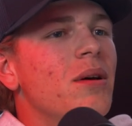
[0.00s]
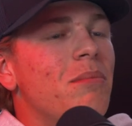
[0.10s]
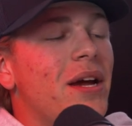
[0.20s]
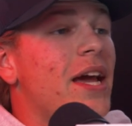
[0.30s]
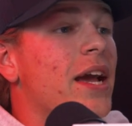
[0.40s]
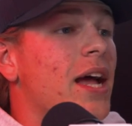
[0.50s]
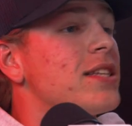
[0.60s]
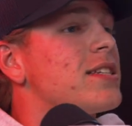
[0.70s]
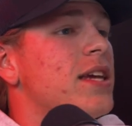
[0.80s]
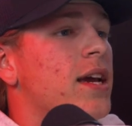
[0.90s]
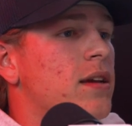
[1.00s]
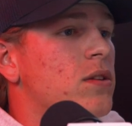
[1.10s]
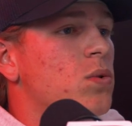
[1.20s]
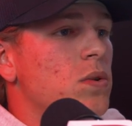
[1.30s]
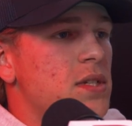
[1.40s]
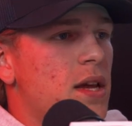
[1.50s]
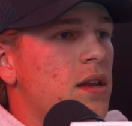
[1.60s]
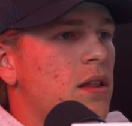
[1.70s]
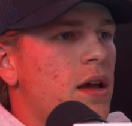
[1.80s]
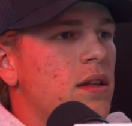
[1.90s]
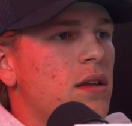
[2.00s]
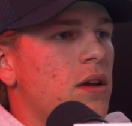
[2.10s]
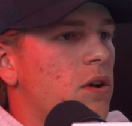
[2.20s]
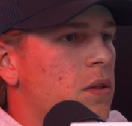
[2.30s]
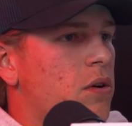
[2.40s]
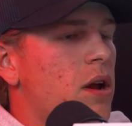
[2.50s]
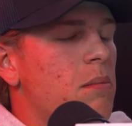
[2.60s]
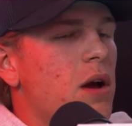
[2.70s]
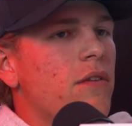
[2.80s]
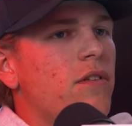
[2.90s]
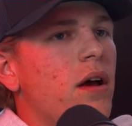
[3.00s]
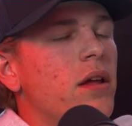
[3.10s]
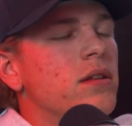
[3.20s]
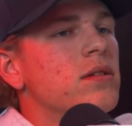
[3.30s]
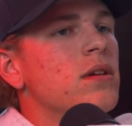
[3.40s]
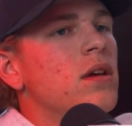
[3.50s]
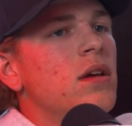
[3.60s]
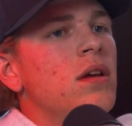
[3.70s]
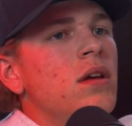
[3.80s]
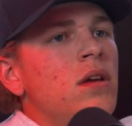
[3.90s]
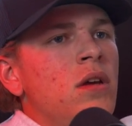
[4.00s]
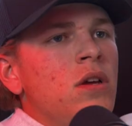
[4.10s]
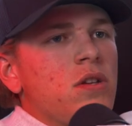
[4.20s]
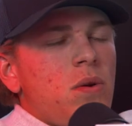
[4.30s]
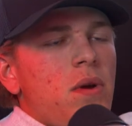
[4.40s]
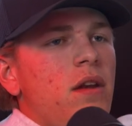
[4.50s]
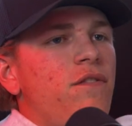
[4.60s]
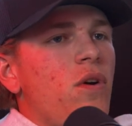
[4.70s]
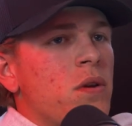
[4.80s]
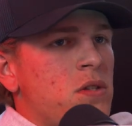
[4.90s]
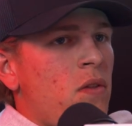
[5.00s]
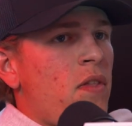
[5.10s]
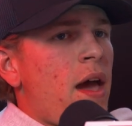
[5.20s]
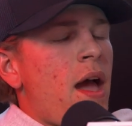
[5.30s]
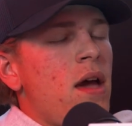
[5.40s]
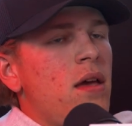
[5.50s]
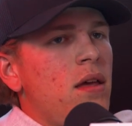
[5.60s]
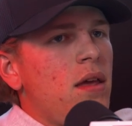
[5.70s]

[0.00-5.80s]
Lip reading: My dad got sick towards the end of that year in the crate modifieds, so we had to focus on that.